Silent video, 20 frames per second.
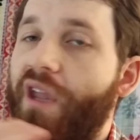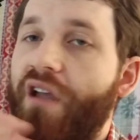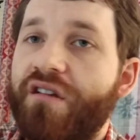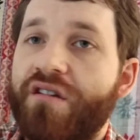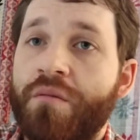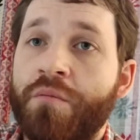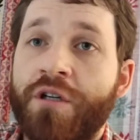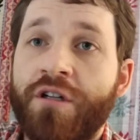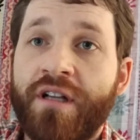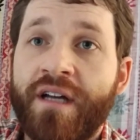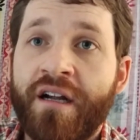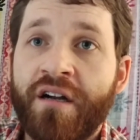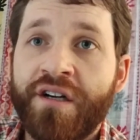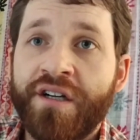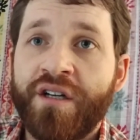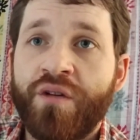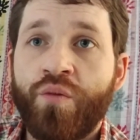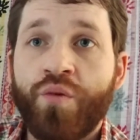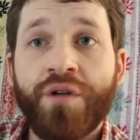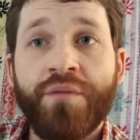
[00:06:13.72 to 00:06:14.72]
Some
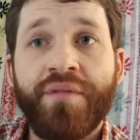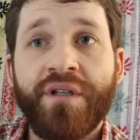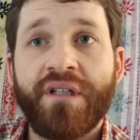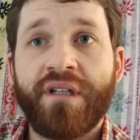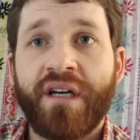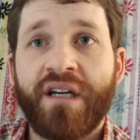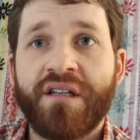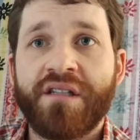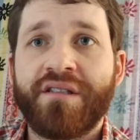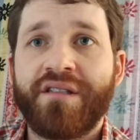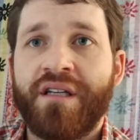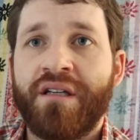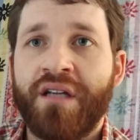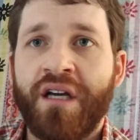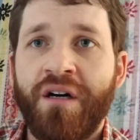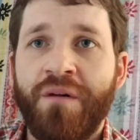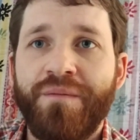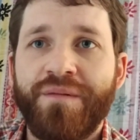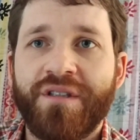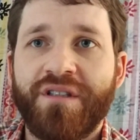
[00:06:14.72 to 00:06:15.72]
clarity would be nice and
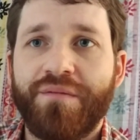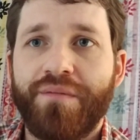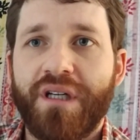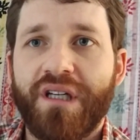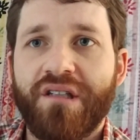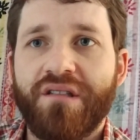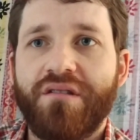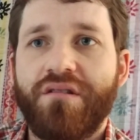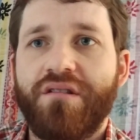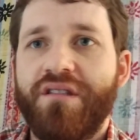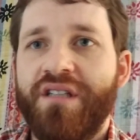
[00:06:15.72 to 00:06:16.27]
help the space.